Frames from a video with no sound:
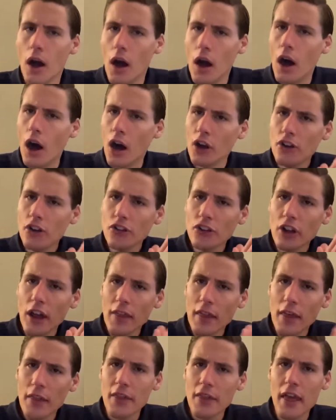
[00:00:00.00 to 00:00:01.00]

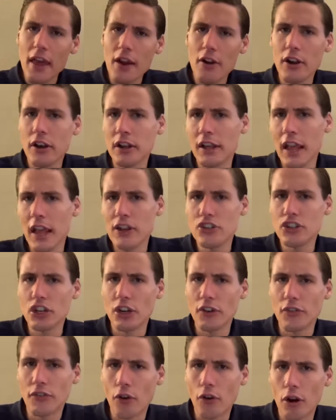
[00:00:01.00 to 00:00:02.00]
understand that they are engaging
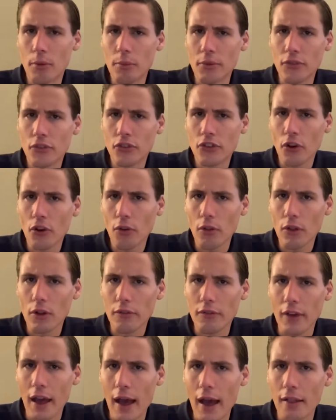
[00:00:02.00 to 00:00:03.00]
in a form of
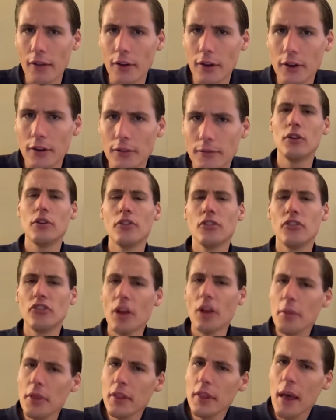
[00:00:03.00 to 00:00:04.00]
stolen valor.
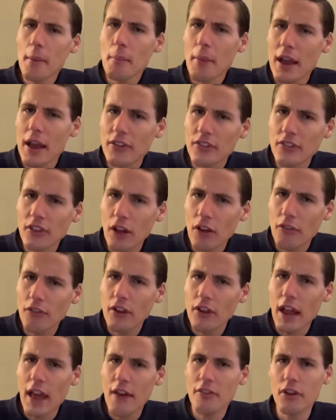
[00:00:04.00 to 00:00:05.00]
Something that myself
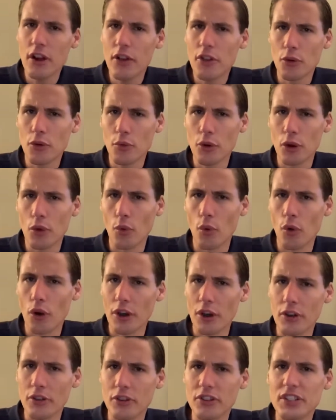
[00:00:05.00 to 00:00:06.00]
and every other real
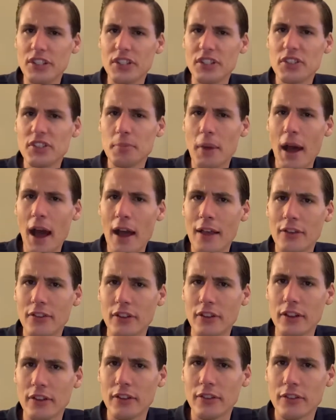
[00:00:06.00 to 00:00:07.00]
warrior
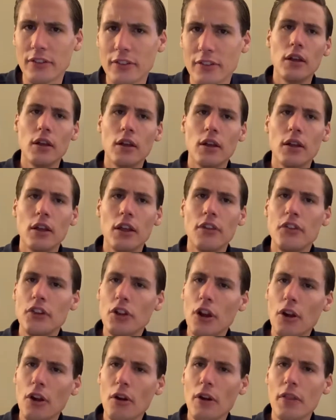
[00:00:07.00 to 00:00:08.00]
despises. If you
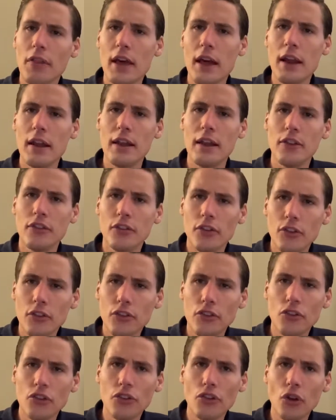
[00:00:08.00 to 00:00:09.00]
don't know what that is,
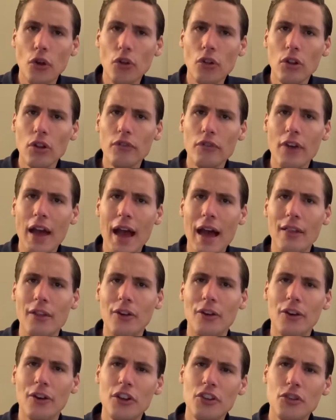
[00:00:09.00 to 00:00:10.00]
stolen
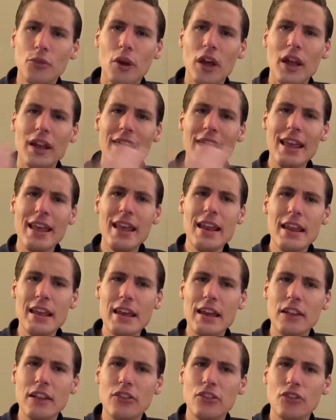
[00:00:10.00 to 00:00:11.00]
valor is when
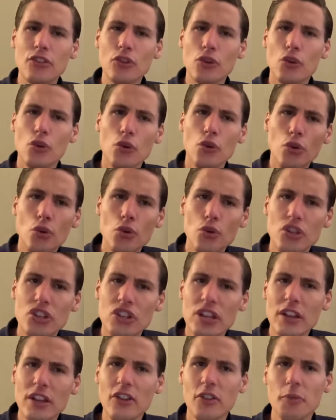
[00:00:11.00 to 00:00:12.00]
idiots who
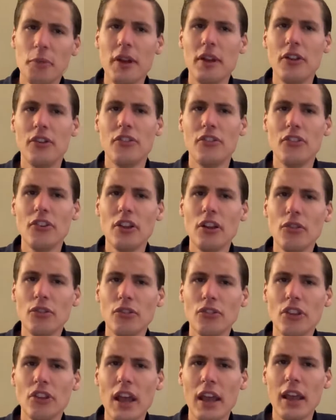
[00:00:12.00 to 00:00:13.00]
didn't spend a single
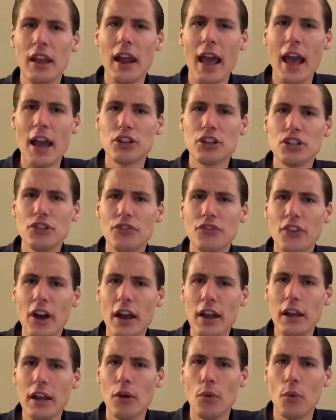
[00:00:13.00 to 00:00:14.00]
second actually
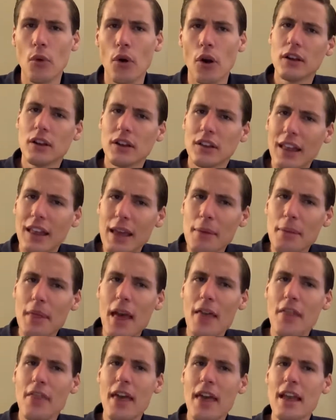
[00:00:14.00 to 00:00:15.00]
fighting a war claim
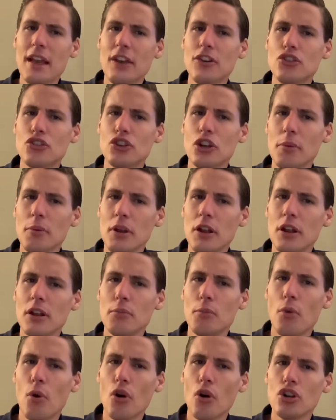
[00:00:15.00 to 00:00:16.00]
that they
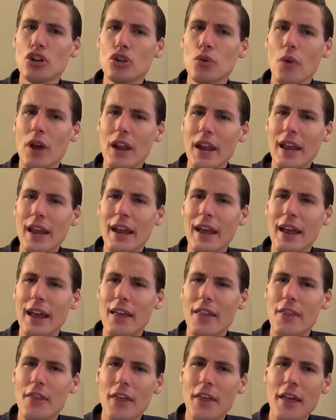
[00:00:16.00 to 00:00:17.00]
contributed more to winning
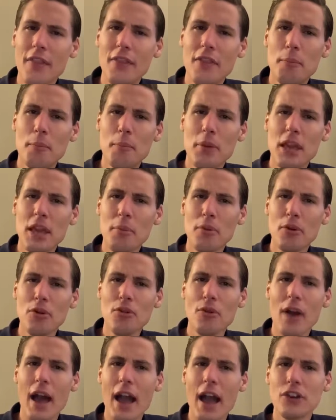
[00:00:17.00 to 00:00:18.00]
it than the people
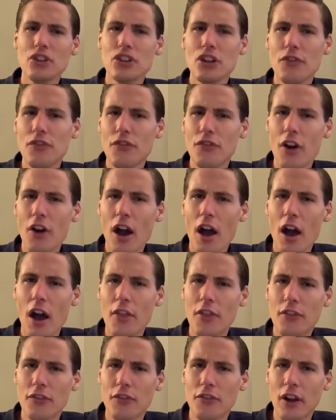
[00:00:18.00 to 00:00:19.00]
who actually fought
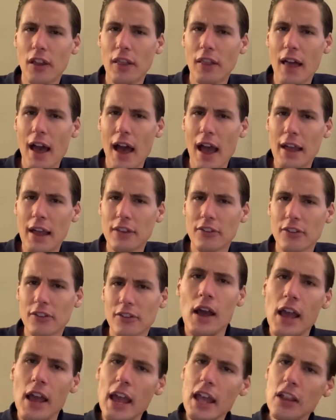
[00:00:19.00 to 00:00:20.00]
on the front
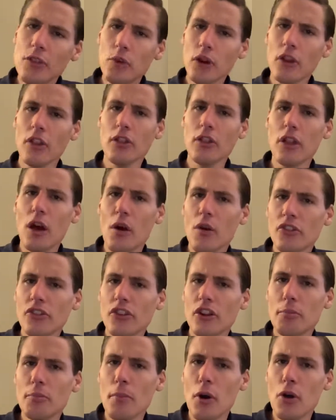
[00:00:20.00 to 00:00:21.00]
lines. It's one of the
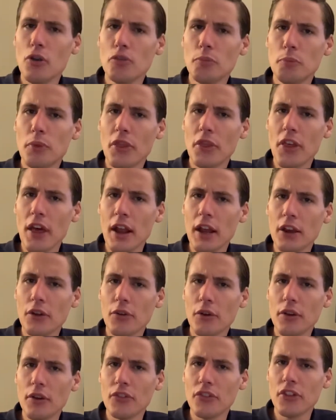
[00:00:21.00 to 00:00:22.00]
lowest and most pathetic
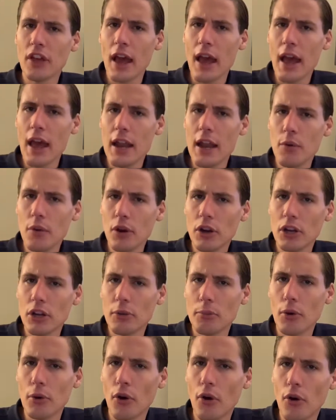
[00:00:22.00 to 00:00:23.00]
grifts that anyone
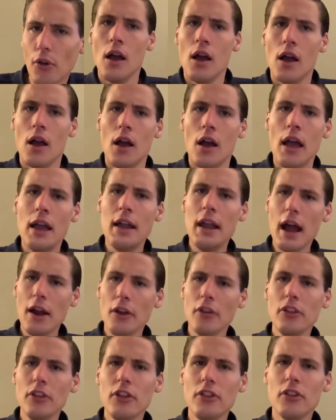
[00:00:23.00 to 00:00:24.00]
can pull. And not
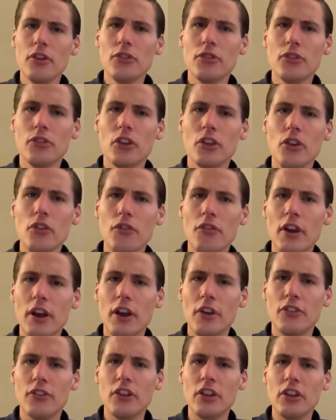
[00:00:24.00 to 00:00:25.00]
only are those Q
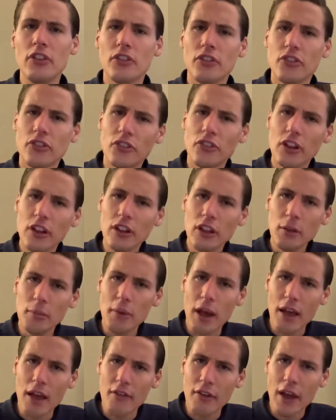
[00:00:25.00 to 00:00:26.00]
Pharisees stealing
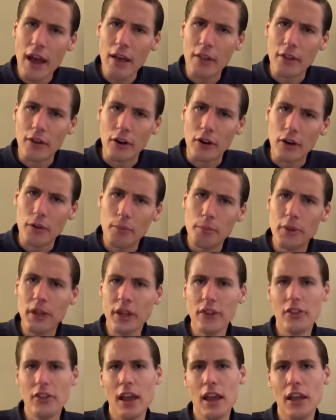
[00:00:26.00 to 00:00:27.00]
my valor,
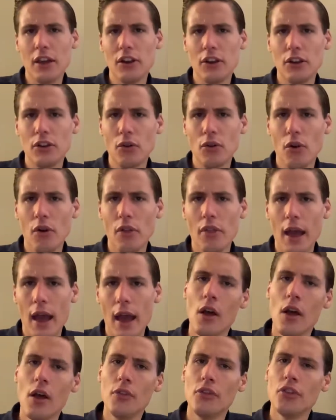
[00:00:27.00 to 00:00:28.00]
because I could ignore
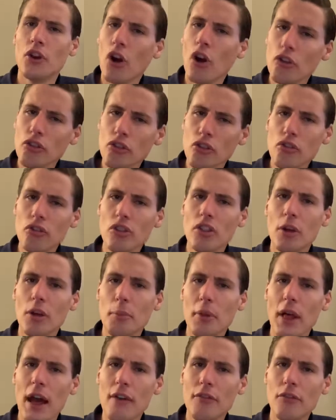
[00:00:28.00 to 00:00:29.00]
that, they're also using their
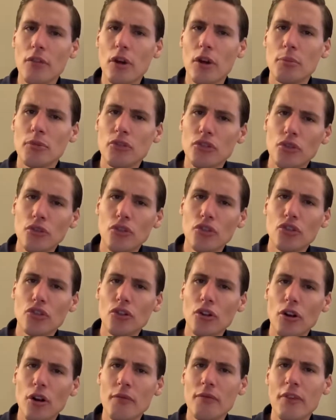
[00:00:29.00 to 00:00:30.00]
platforms to
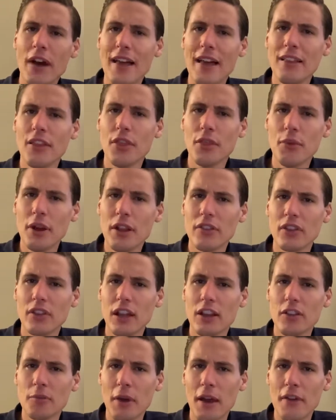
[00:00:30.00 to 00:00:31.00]
stir up violent threats
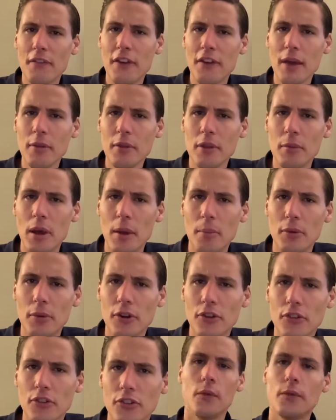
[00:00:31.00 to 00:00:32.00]
against my family
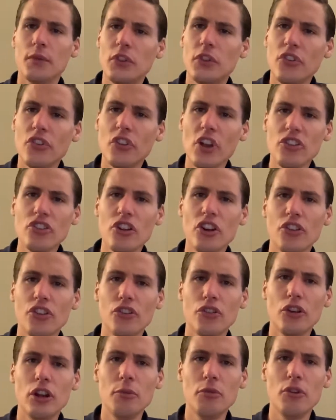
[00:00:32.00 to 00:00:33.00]
members. To such an
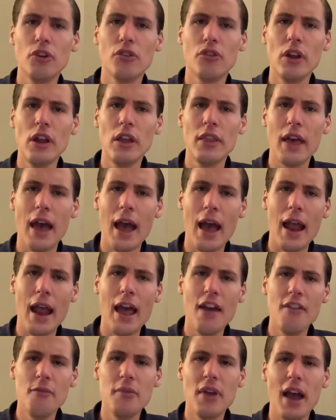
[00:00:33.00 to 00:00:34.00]
extreme degree
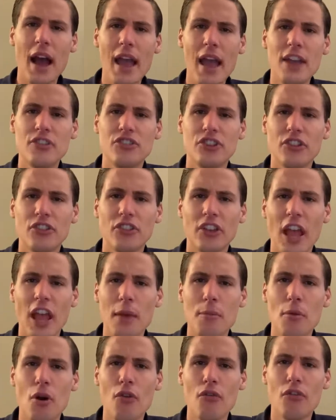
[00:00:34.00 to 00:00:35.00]
that FBI agents
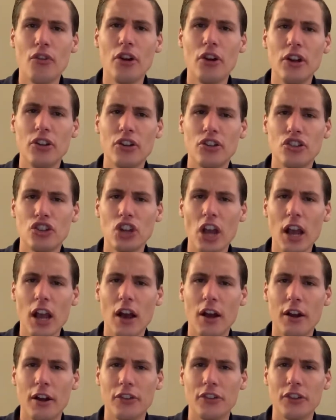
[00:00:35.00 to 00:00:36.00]
came over to check
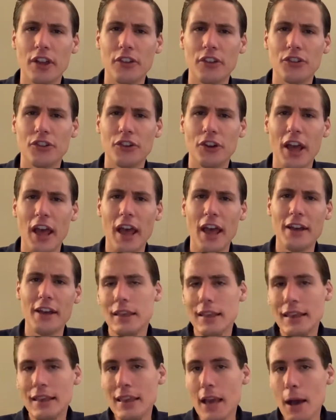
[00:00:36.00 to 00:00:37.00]
on us yesterday.
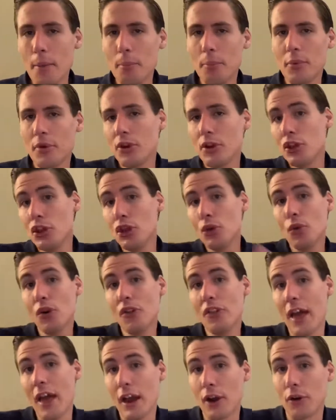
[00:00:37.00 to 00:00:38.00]
Yep, you
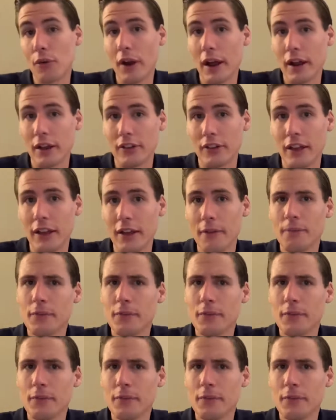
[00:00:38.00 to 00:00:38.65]
heard that correctly.